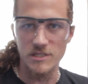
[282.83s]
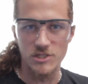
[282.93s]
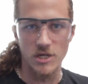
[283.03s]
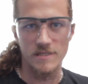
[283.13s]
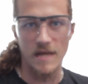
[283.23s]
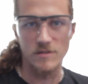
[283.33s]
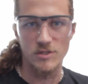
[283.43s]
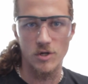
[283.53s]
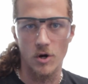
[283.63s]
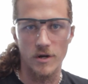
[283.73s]
shutdown
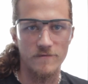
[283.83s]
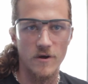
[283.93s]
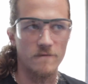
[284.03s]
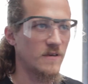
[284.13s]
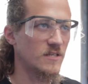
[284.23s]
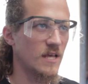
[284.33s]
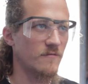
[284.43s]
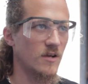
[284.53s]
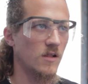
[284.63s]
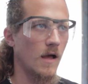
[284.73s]
start. If they're a
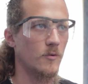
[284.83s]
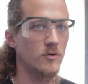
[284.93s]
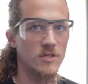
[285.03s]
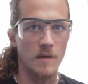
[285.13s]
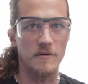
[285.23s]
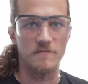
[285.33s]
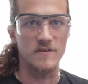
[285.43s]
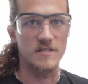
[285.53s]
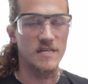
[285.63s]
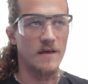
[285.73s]
V7 climber who's climbing a
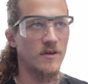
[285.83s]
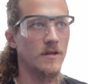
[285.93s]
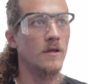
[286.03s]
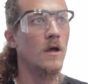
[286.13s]
V7,